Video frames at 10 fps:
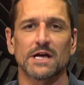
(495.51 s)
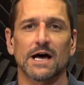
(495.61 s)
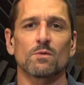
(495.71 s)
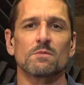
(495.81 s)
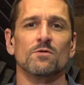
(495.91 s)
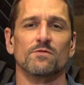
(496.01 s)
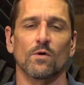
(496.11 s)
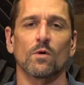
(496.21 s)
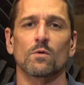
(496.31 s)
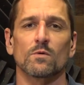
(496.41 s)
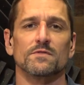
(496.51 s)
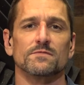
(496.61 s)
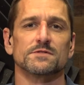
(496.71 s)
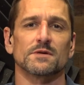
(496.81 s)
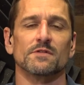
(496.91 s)
How do we move forward with
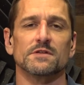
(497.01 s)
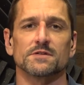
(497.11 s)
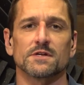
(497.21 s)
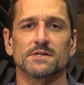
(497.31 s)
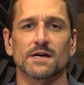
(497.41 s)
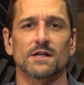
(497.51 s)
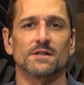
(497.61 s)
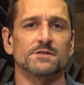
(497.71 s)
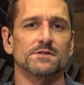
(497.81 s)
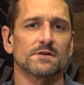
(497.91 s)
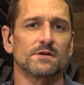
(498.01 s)
some of these technologies?